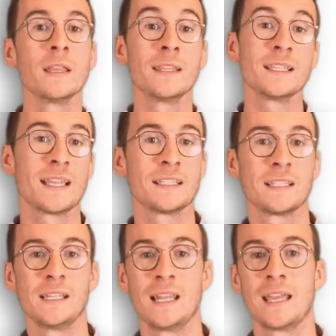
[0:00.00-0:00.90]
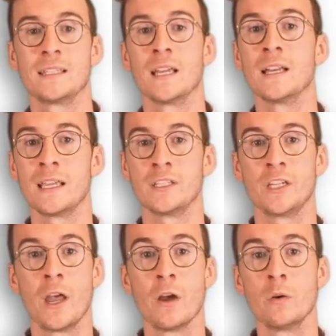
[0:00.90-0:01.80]
This actually led an
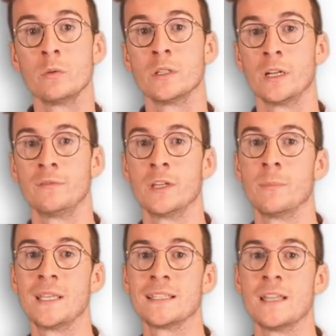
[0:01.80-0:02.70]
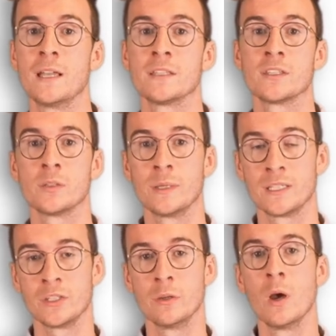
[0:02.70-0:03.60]
NGO, None of Your Business, to
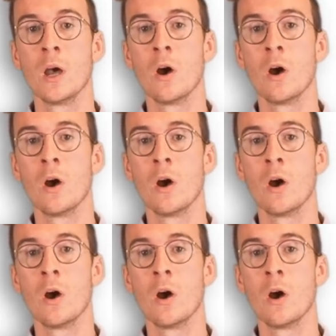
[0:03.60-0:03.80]
issue